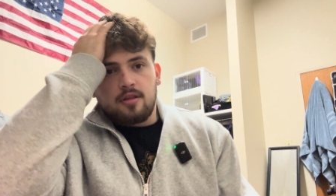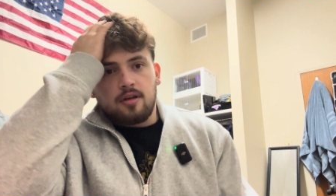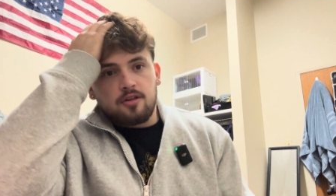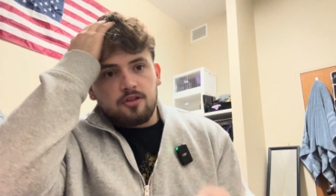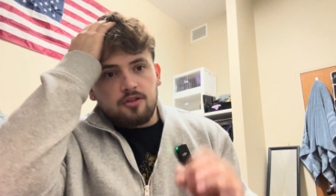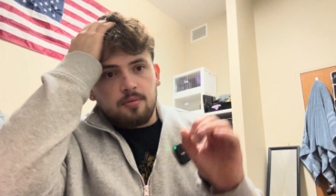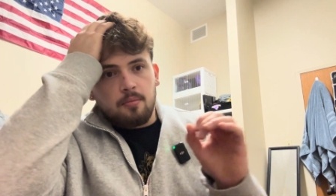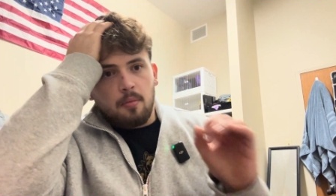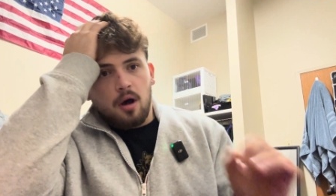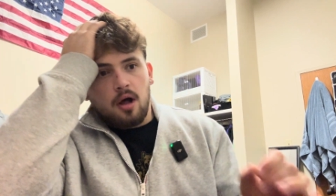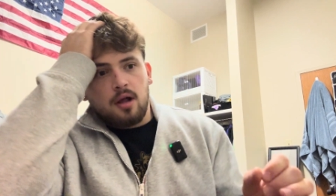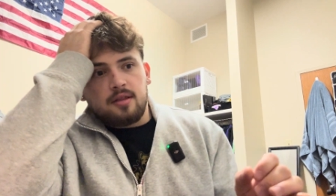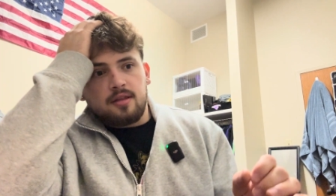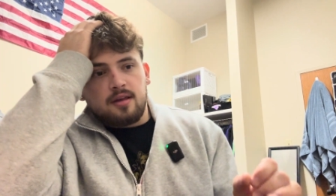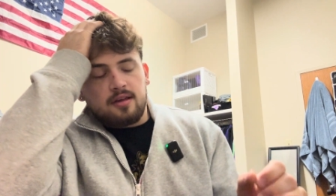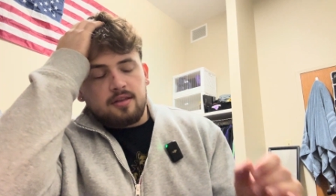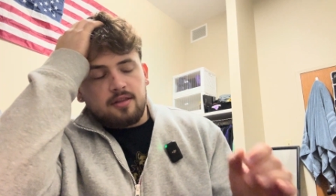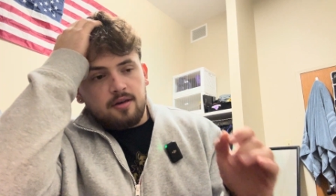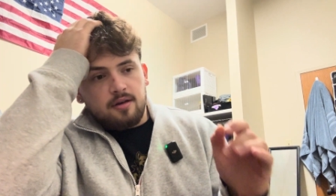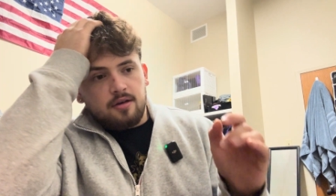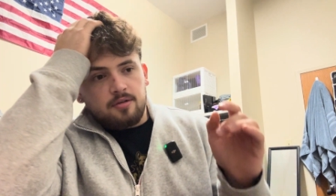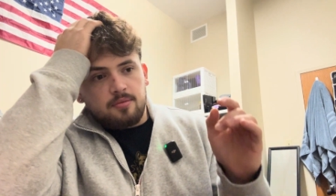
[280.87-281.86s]

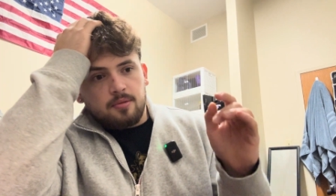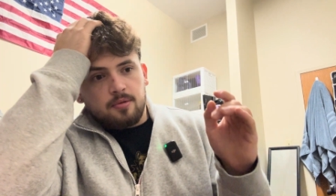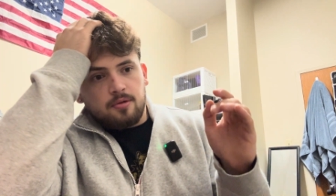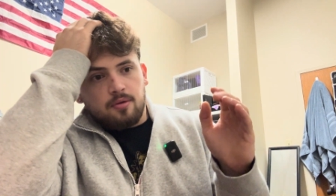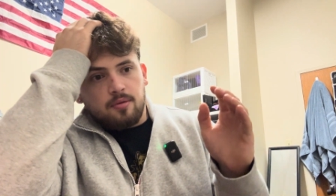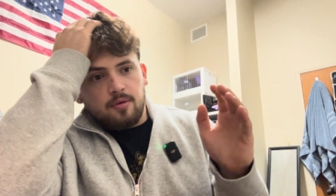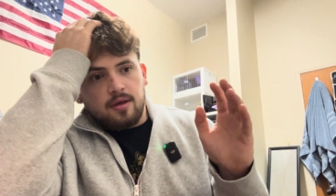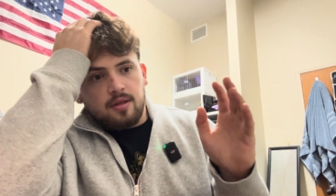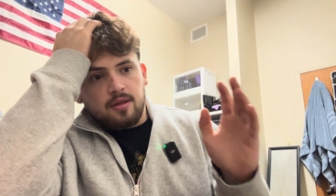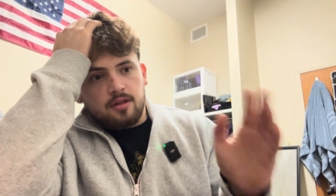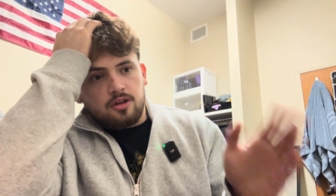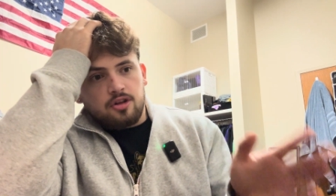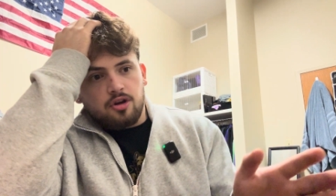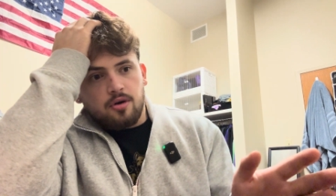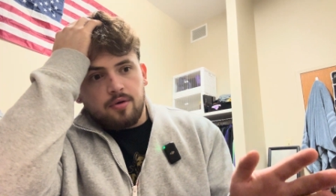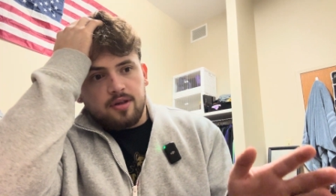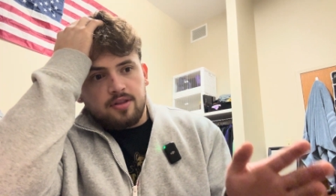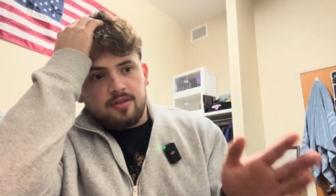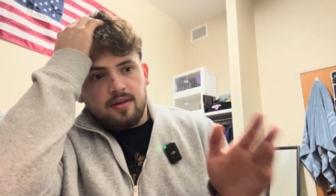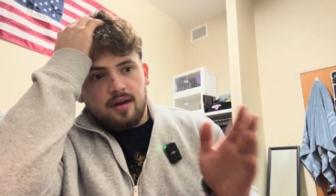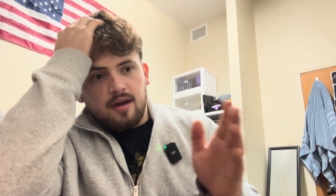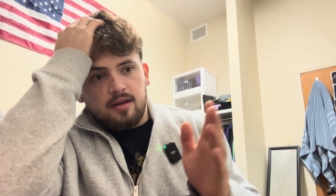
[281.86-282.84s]
between the
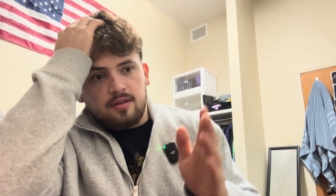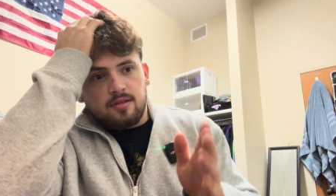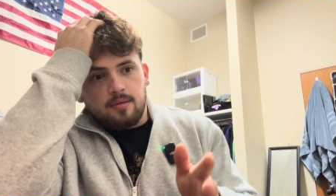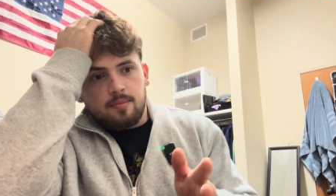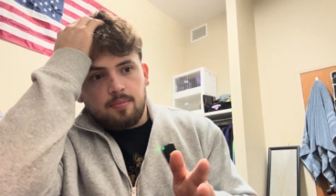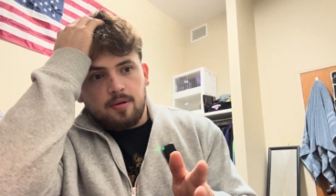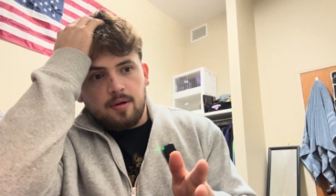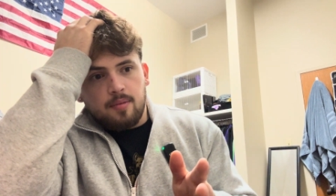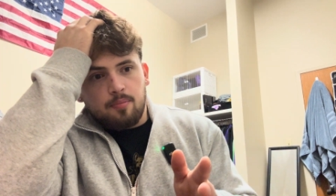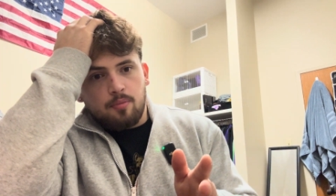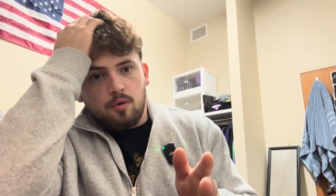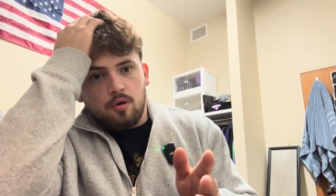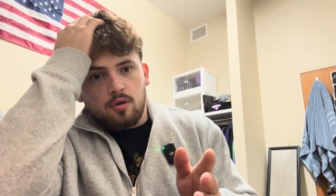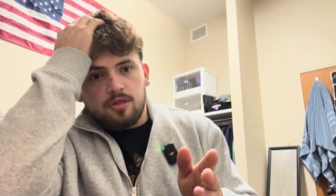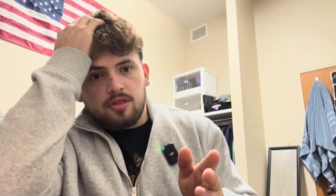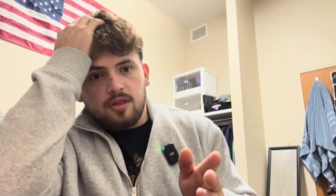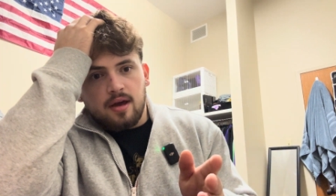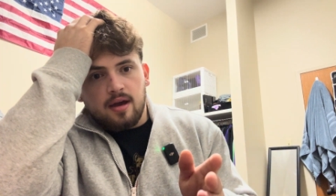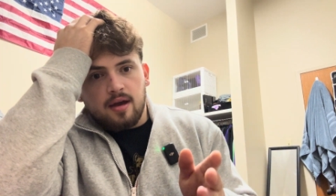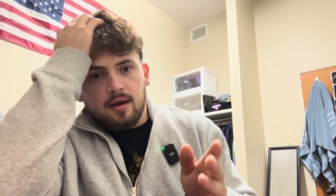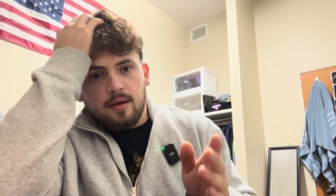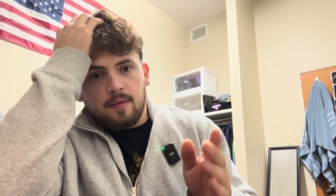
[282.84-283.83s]
Joey Stacks and Pitbull
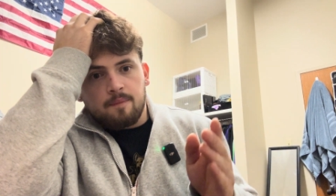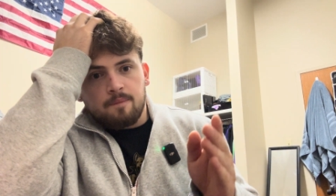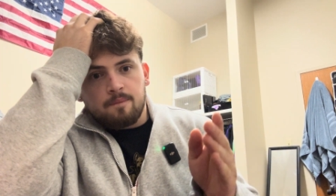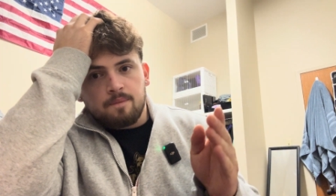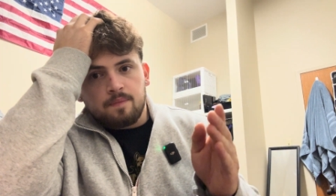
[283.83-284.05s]
thing